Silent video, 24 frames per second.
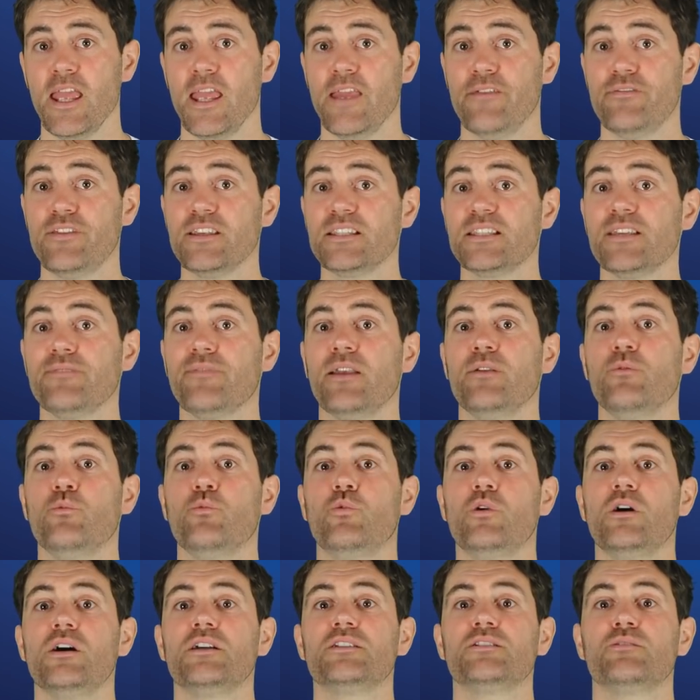If this event
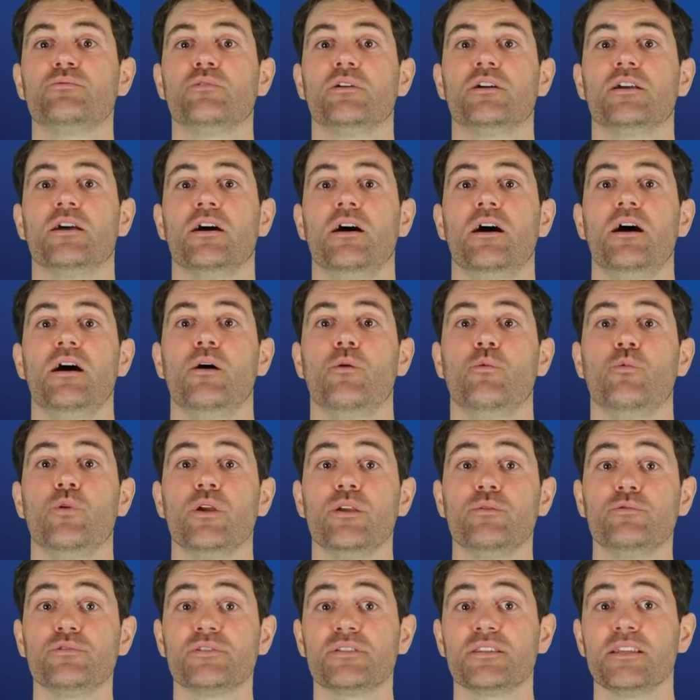were to occur,
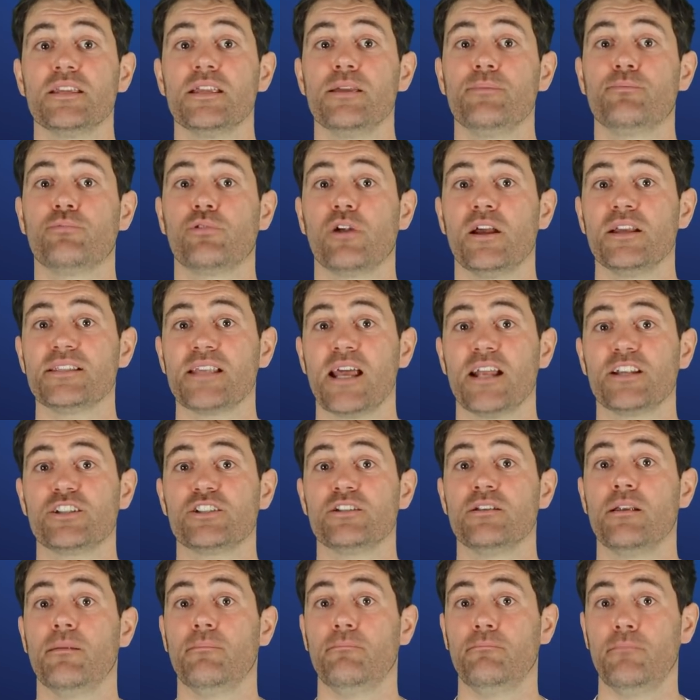we will see price
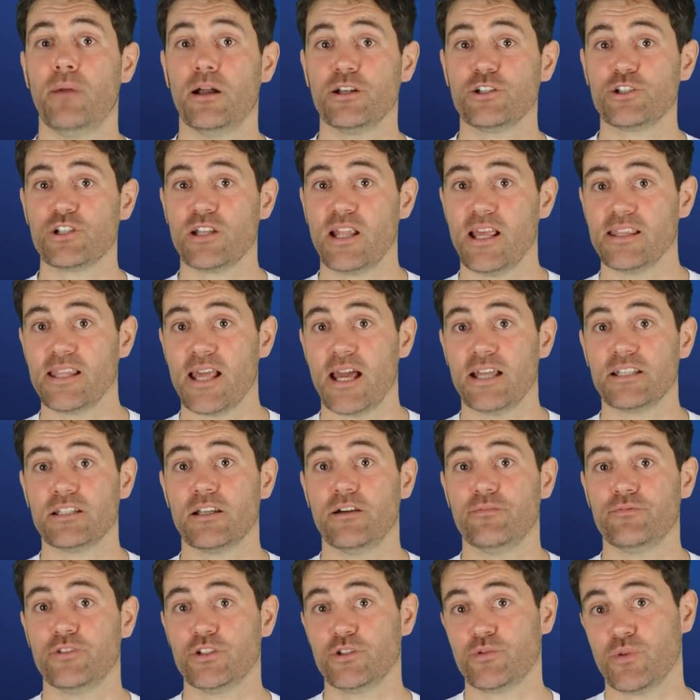action much like that
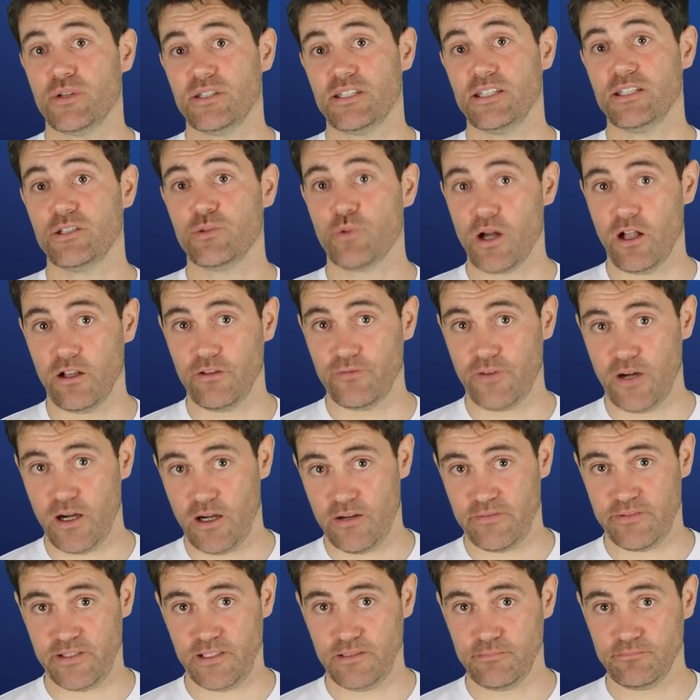of the 2012
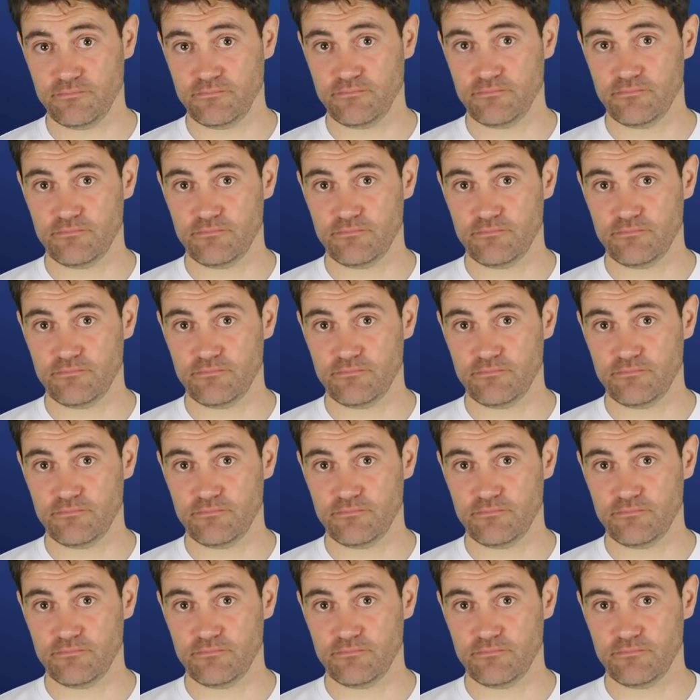halving.